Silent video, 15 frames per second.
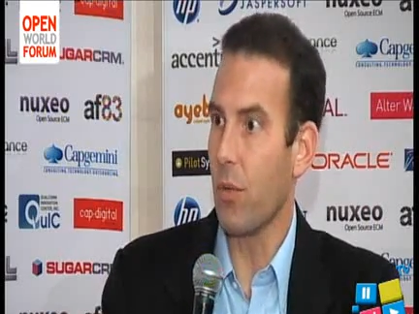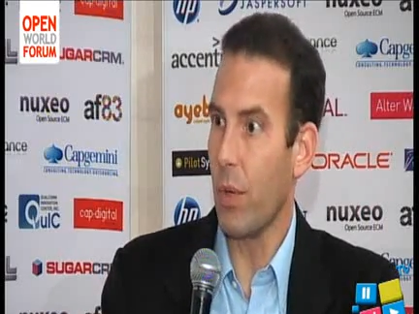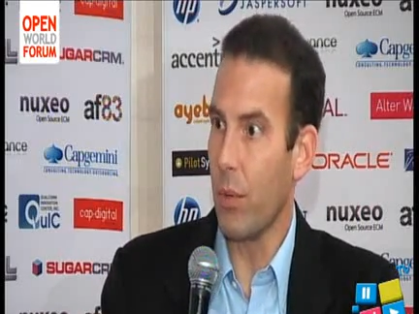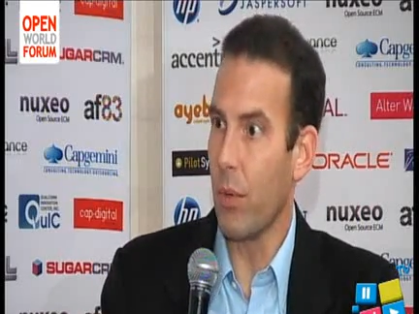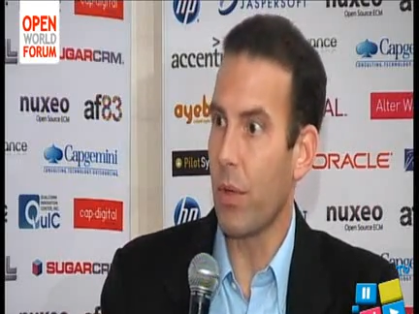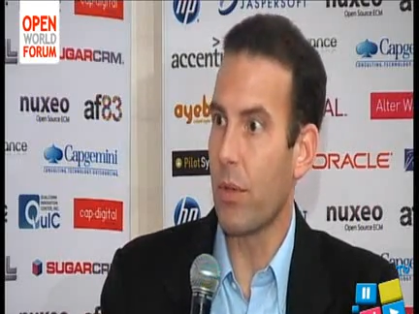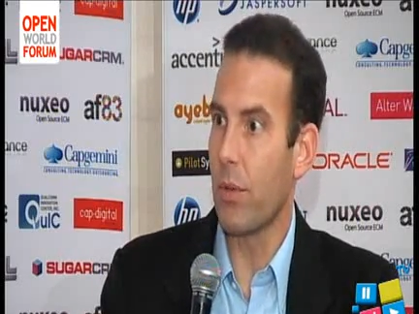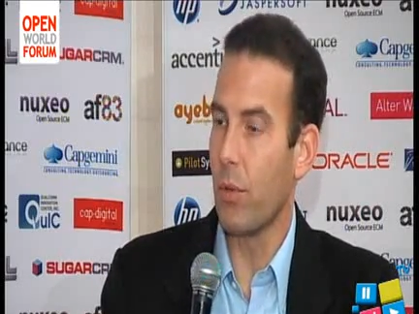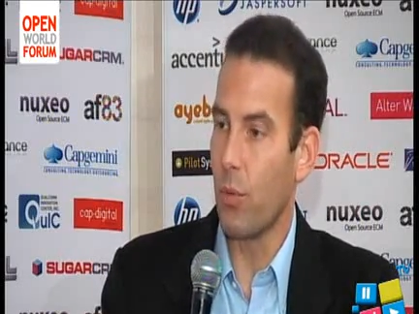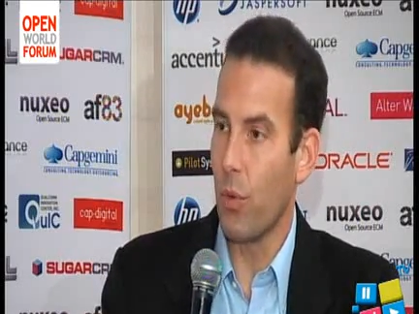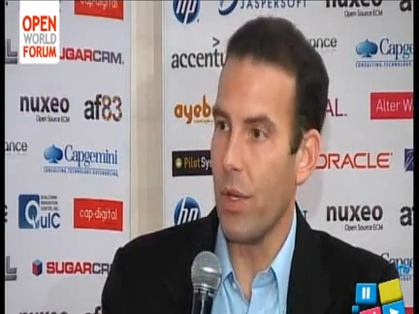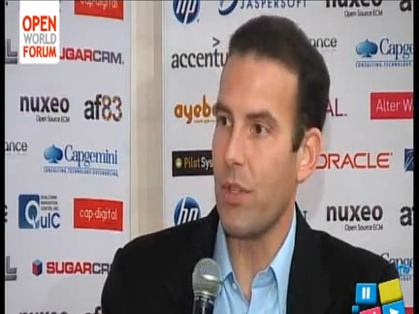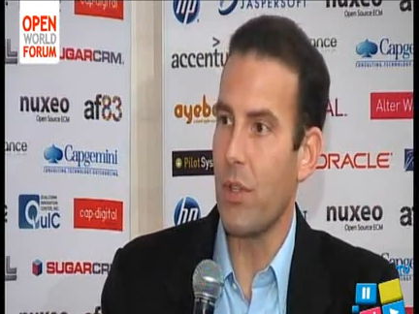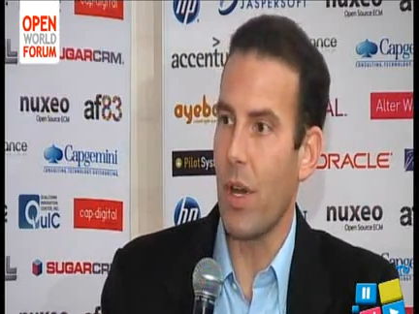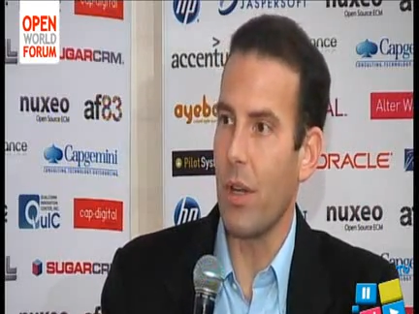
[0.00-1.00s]
We work through
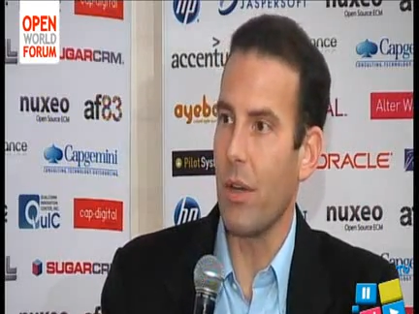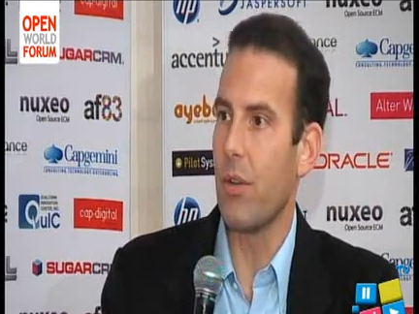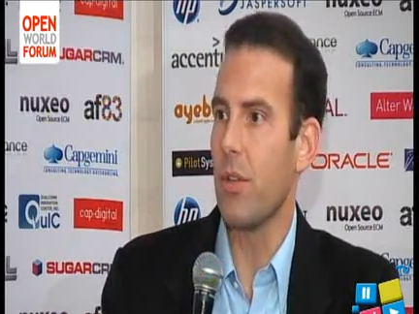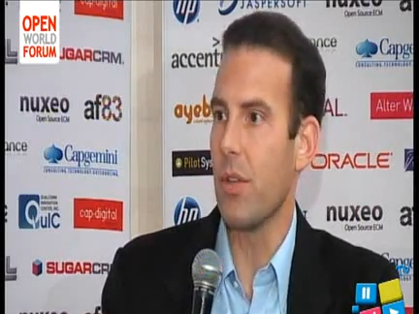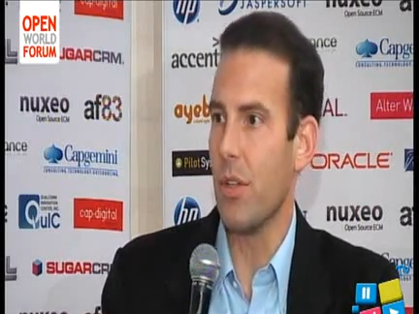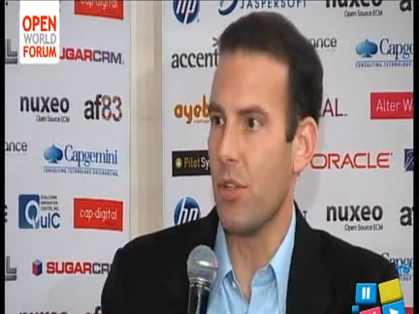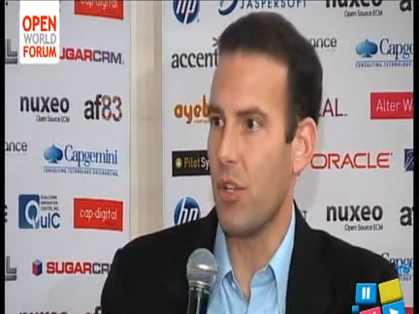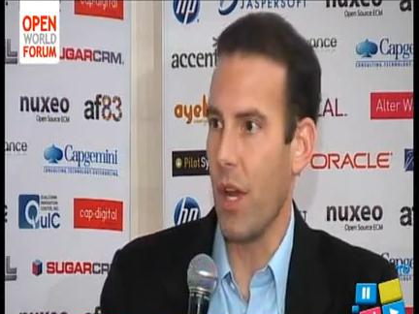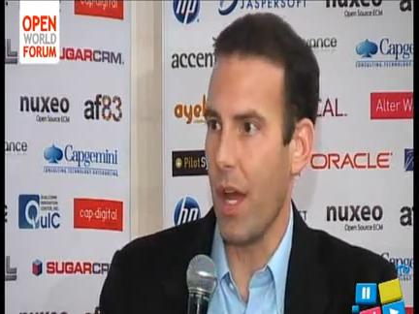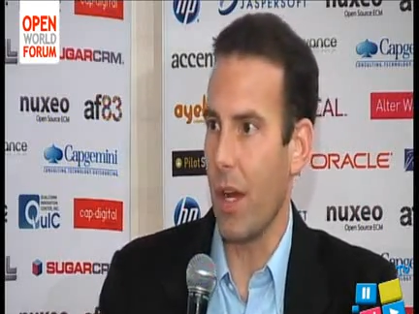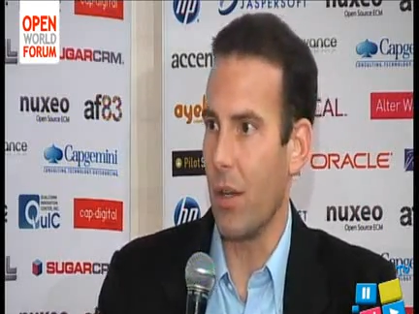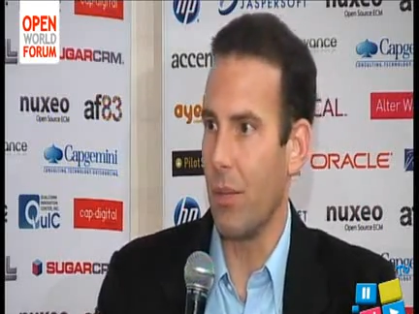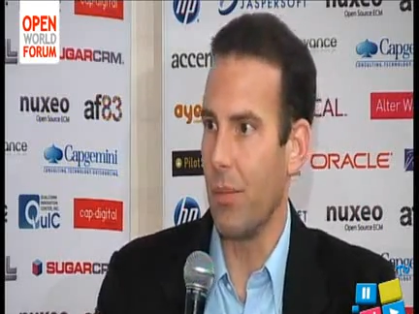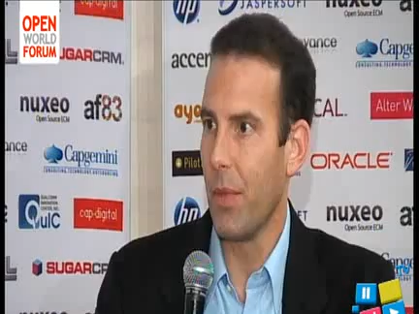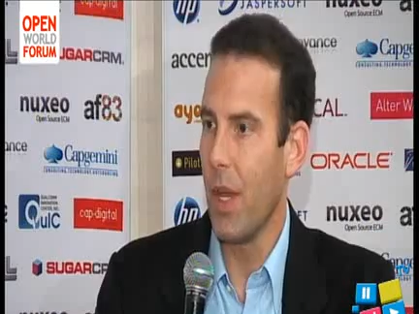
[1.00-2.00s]
resellers in the channel.